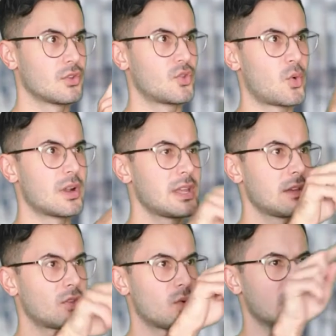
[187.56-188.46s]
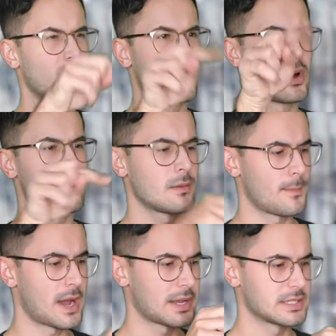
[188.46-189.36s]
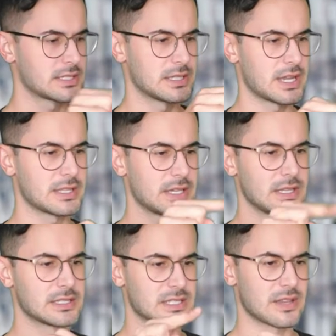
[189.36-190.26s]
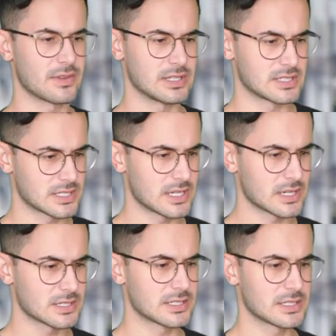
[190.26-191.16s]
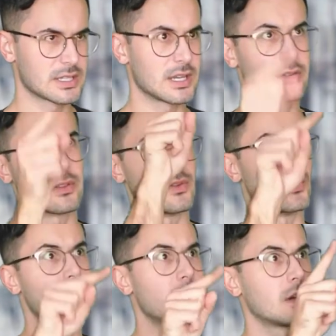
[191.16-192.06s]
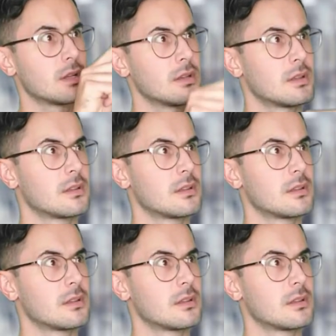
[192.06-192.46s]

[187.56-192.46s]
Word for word: 2021 minus 1976, carry the one.